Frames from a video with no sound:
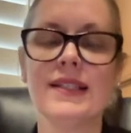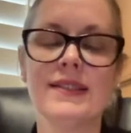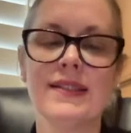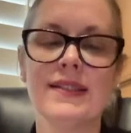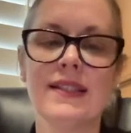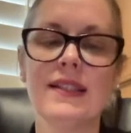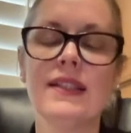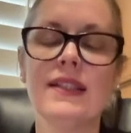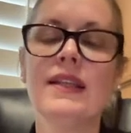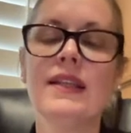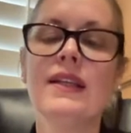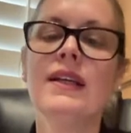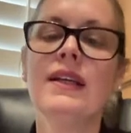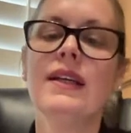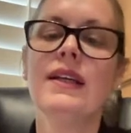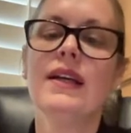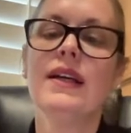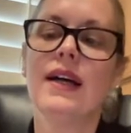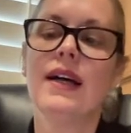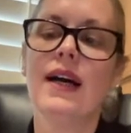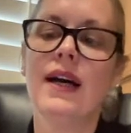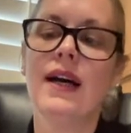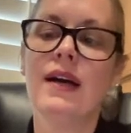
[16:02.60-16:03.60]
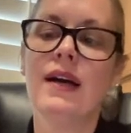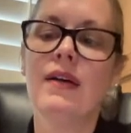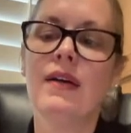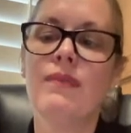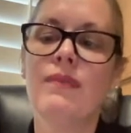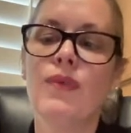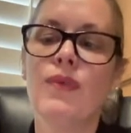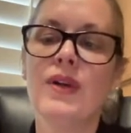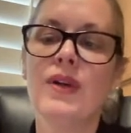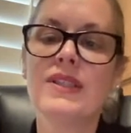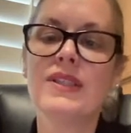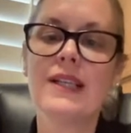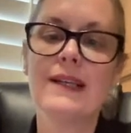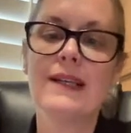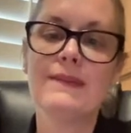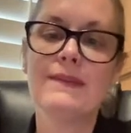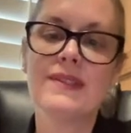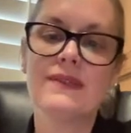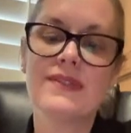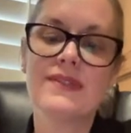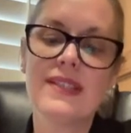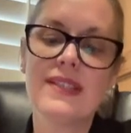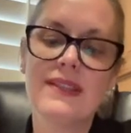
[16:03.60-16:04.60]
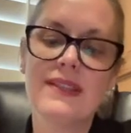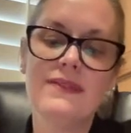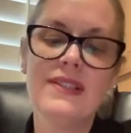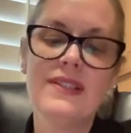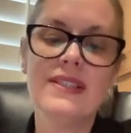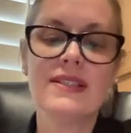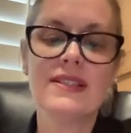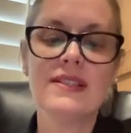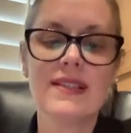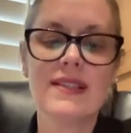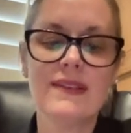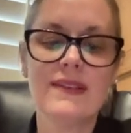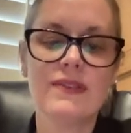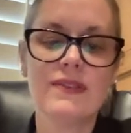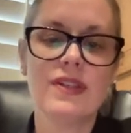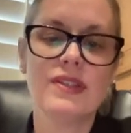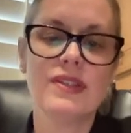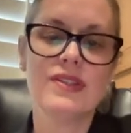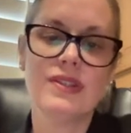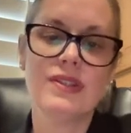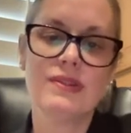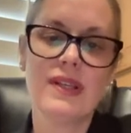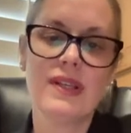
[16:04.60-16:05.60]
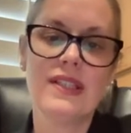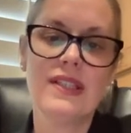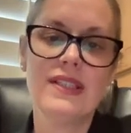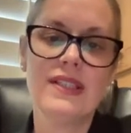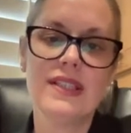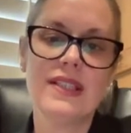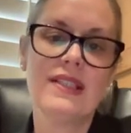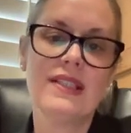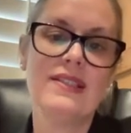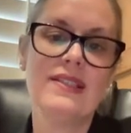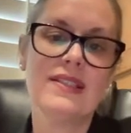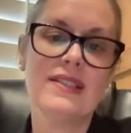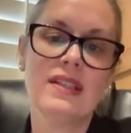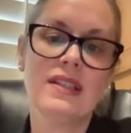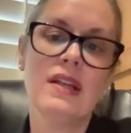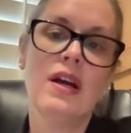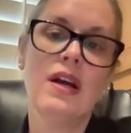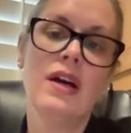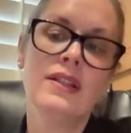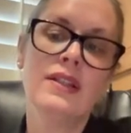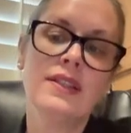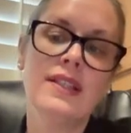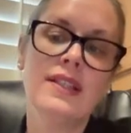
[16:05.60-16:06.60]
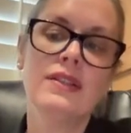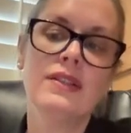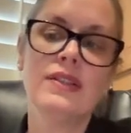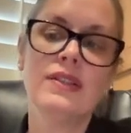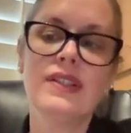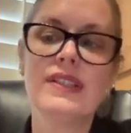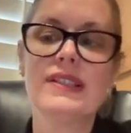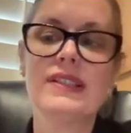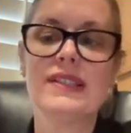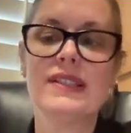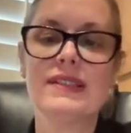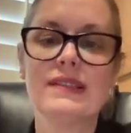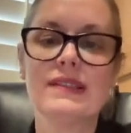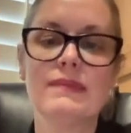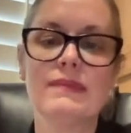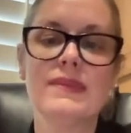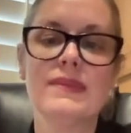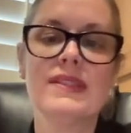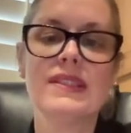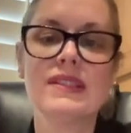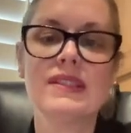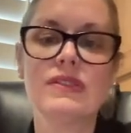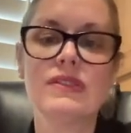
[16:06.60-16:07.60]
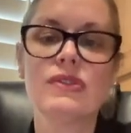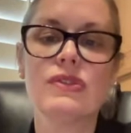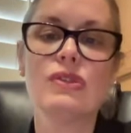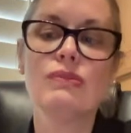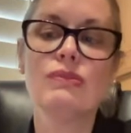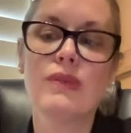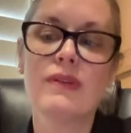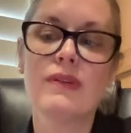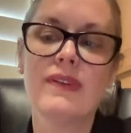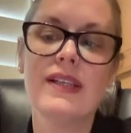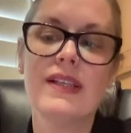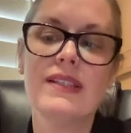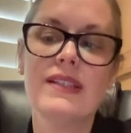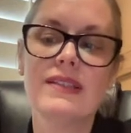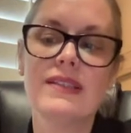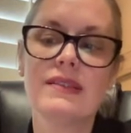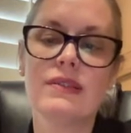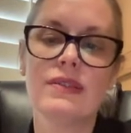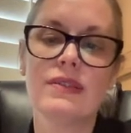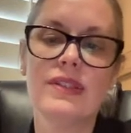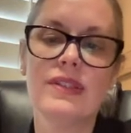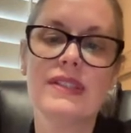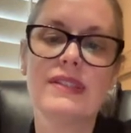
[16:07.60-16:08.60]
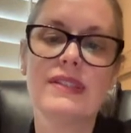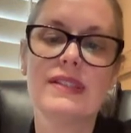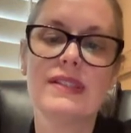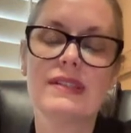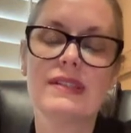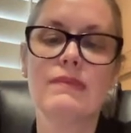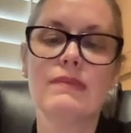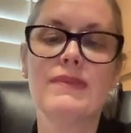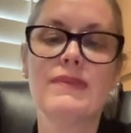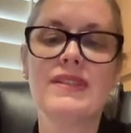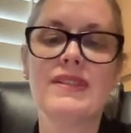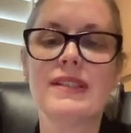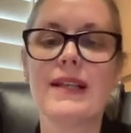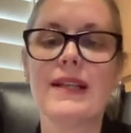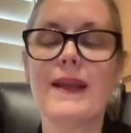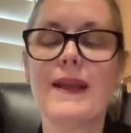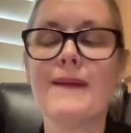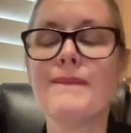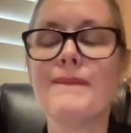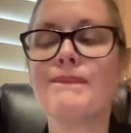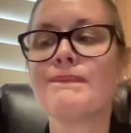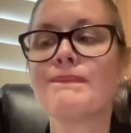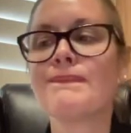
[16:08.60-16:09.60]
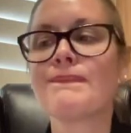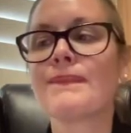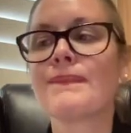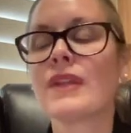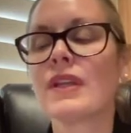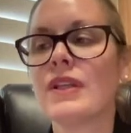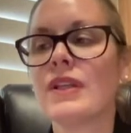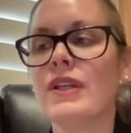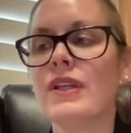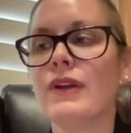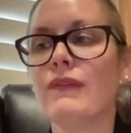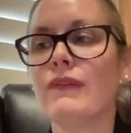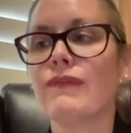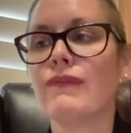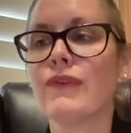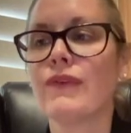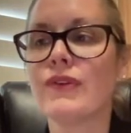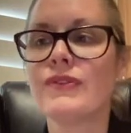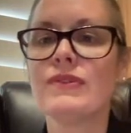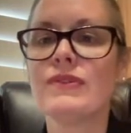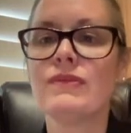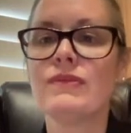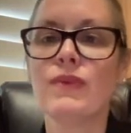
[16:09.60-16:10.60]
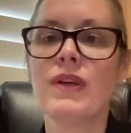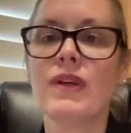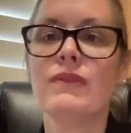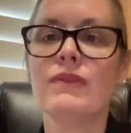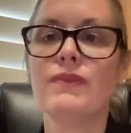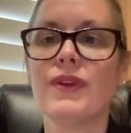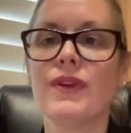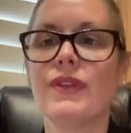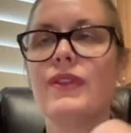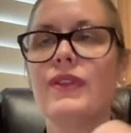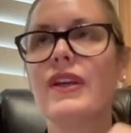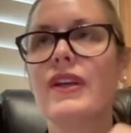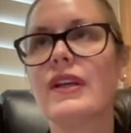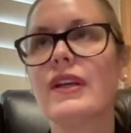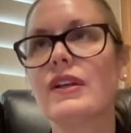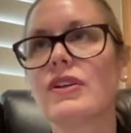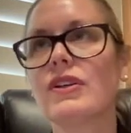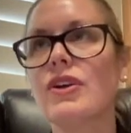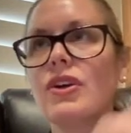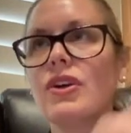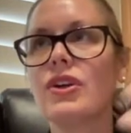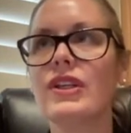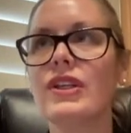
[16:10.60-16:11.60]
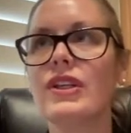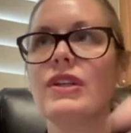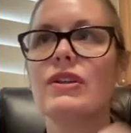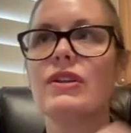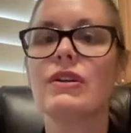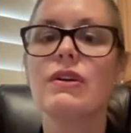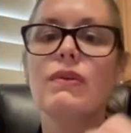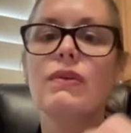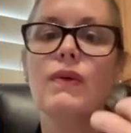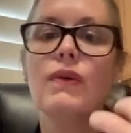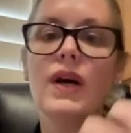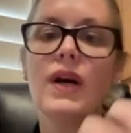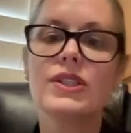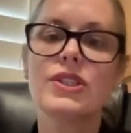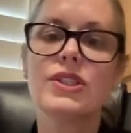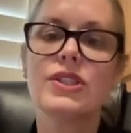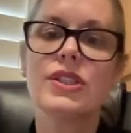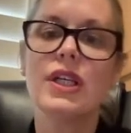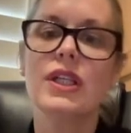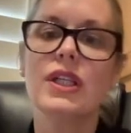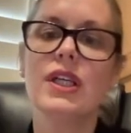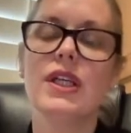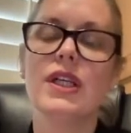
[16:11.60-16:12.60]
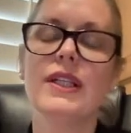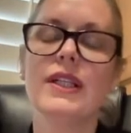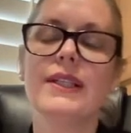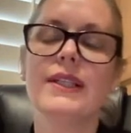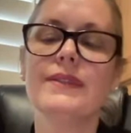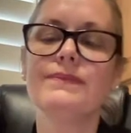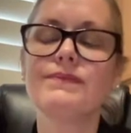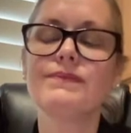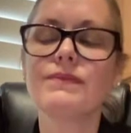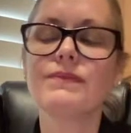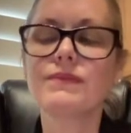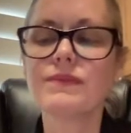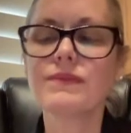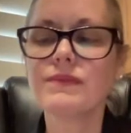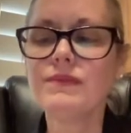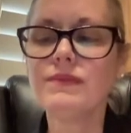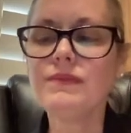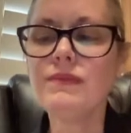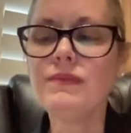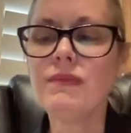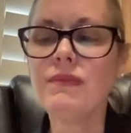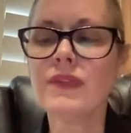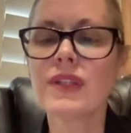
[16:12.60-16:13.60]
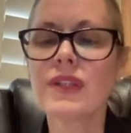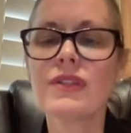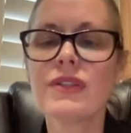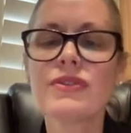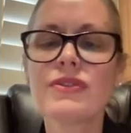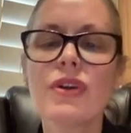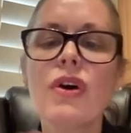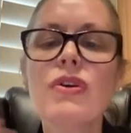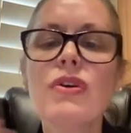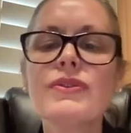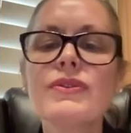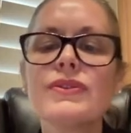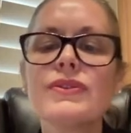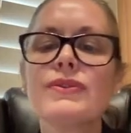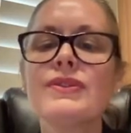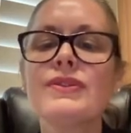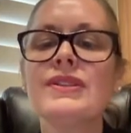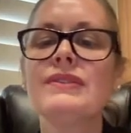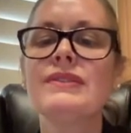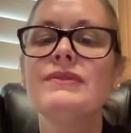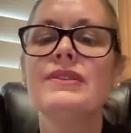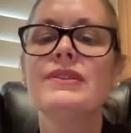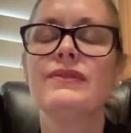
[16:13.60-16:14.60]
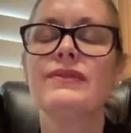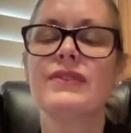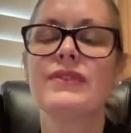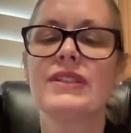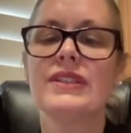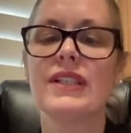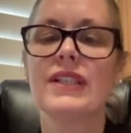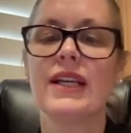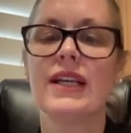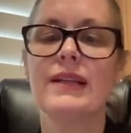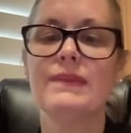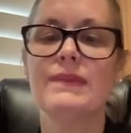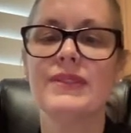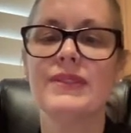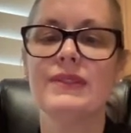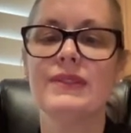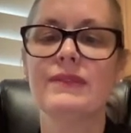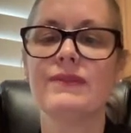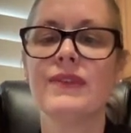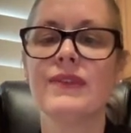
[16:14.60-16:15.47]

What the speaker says: it? What types of safeties and safeguards do I need? Is it an online learning system? Is it a supervised learning system? Is it a, you know, frozen one with like a guardian or a watchdog on it? There's all sorts of different types of